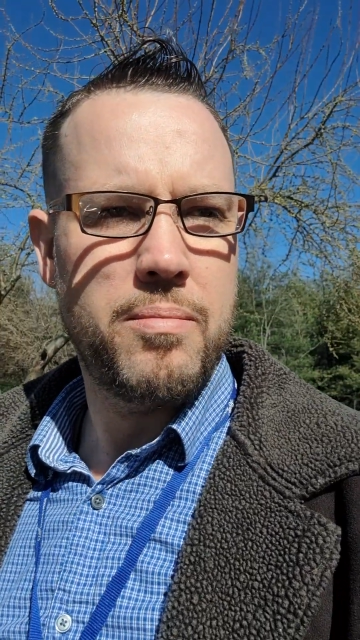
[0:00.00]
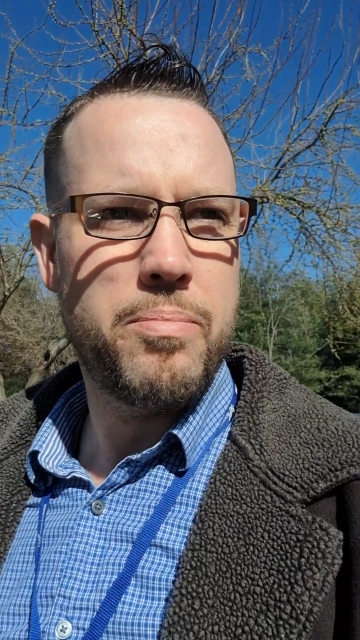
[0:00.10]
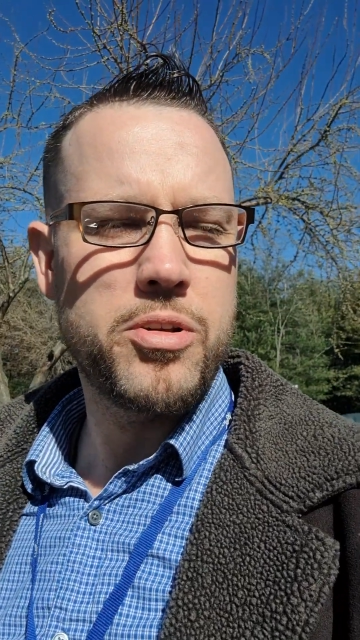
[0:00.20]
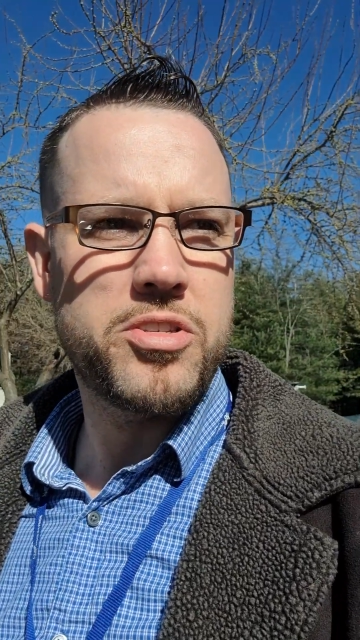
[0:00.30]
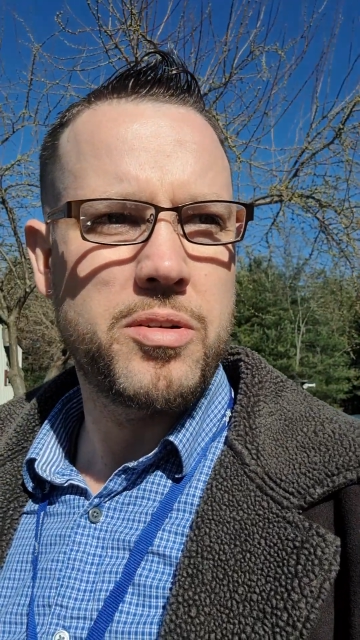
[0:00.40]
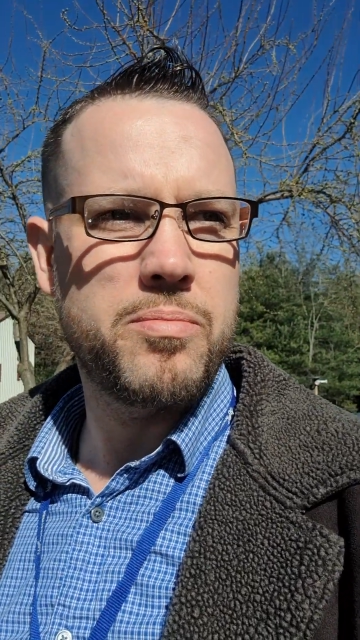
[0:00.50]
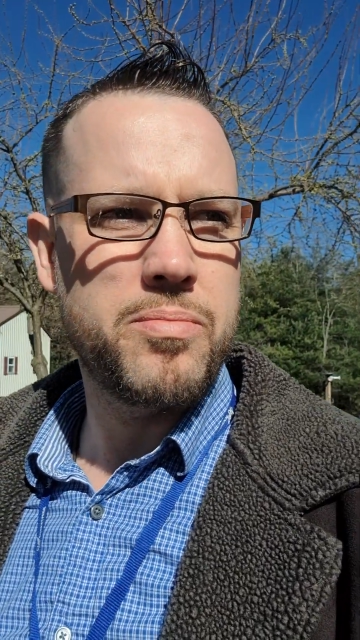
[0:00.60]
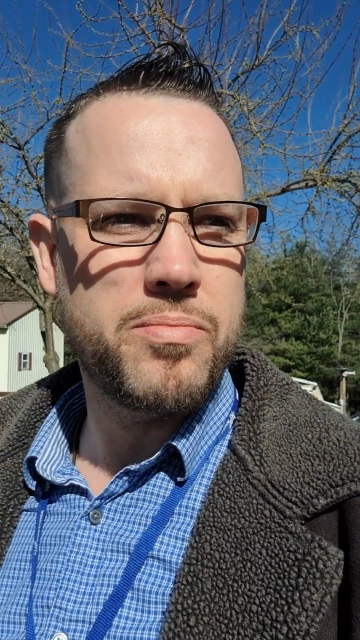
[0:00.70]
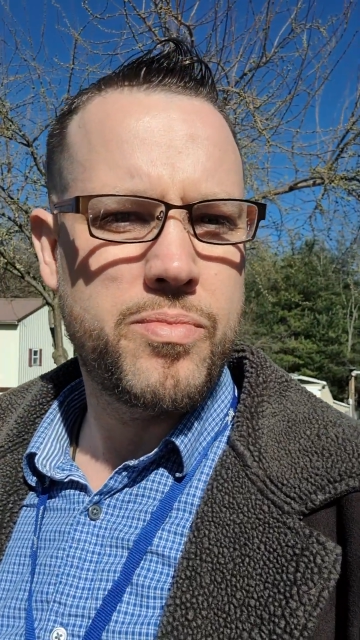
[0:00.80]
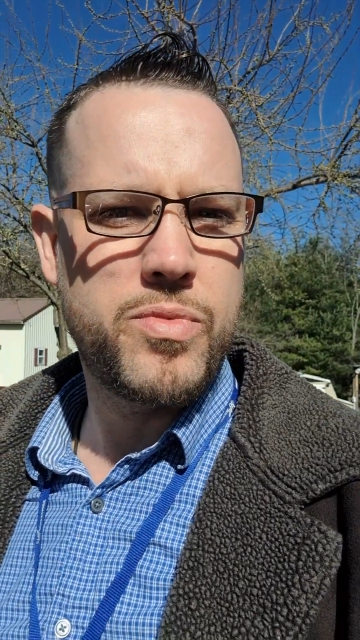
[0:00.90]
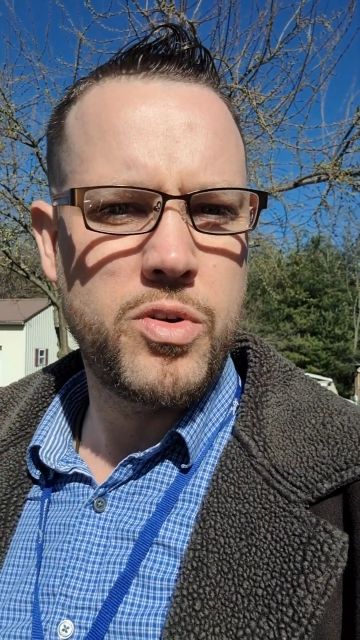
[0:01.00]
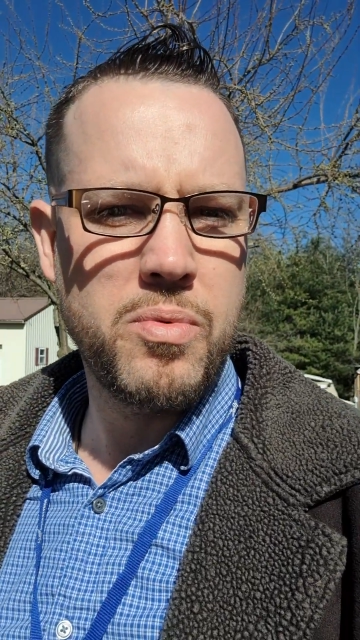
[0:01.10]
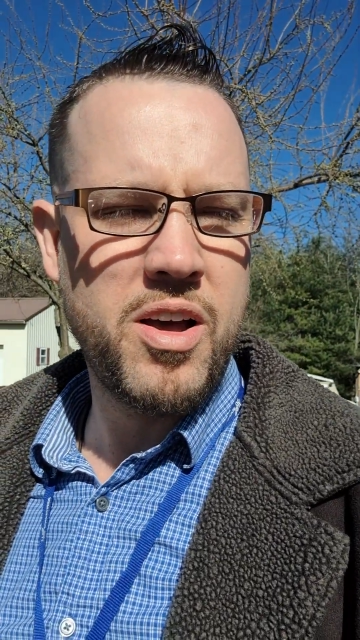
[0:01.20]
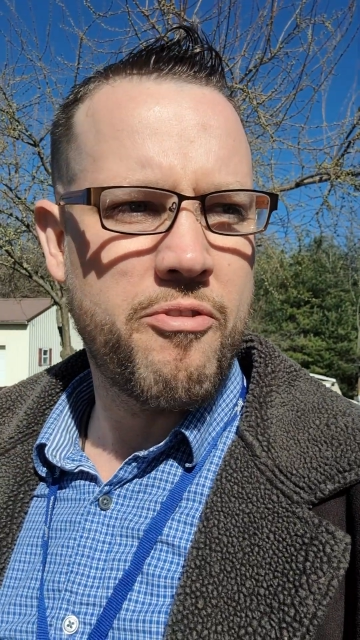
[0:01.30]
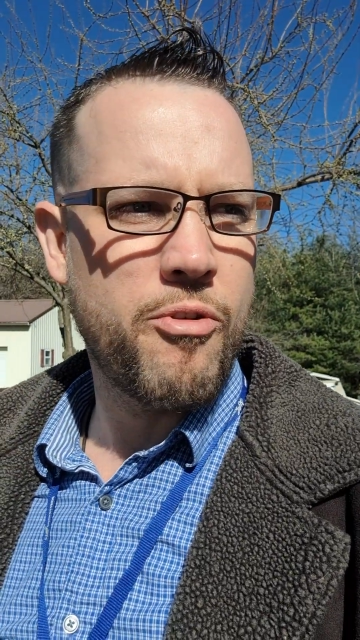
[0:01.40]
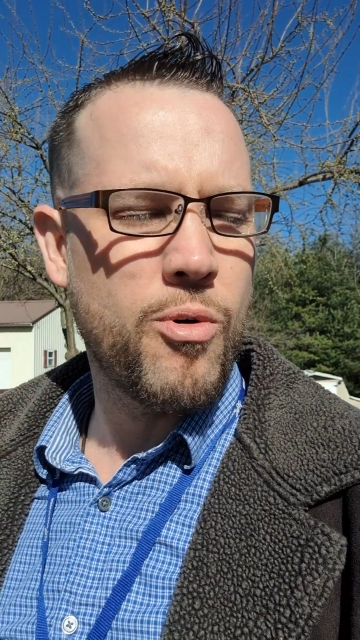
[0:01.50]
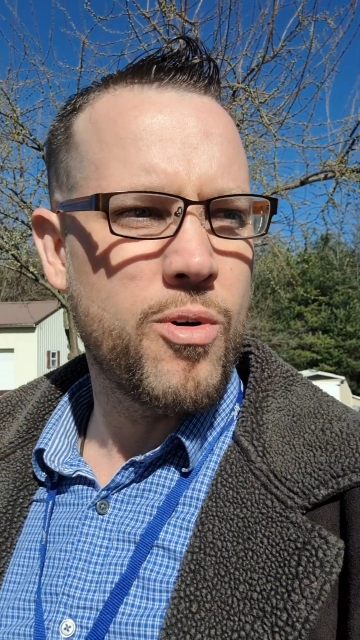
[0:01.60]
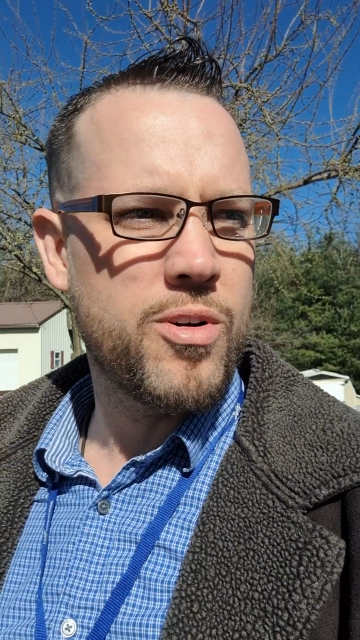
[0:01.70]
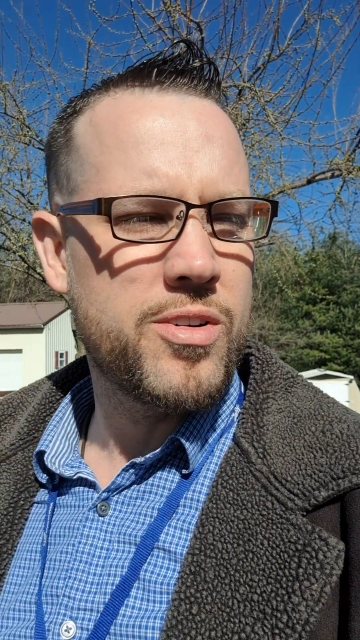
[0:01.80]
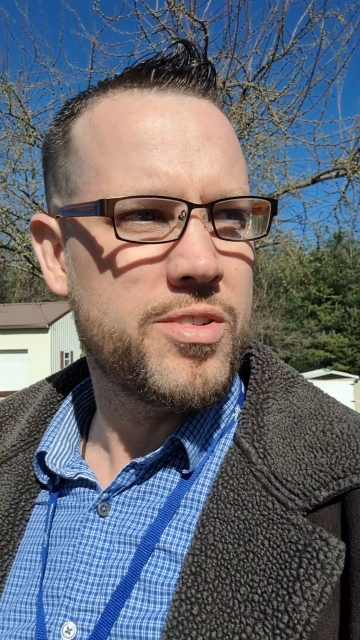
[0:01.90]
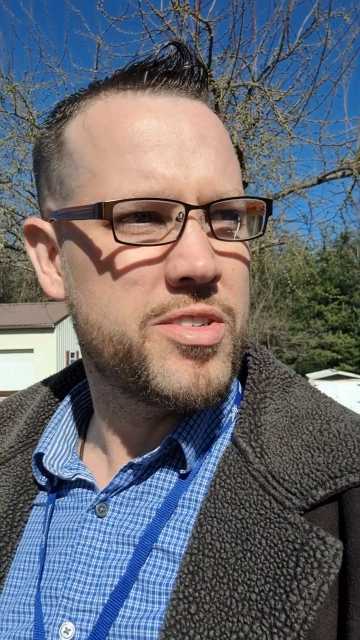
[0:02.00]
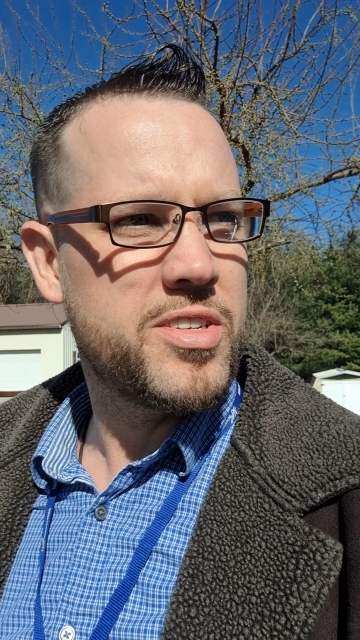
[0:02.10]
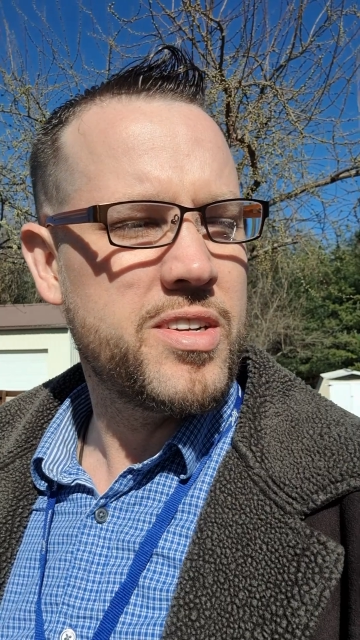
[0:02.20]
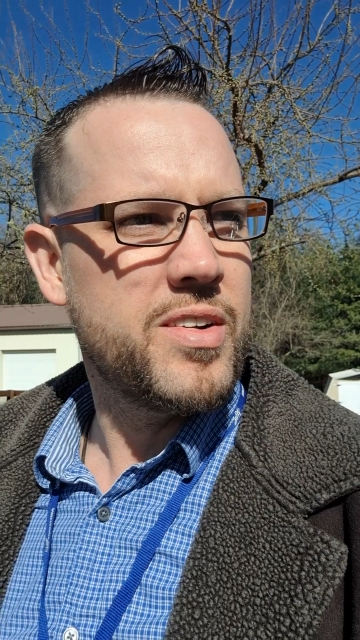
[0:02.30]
put some 2x4s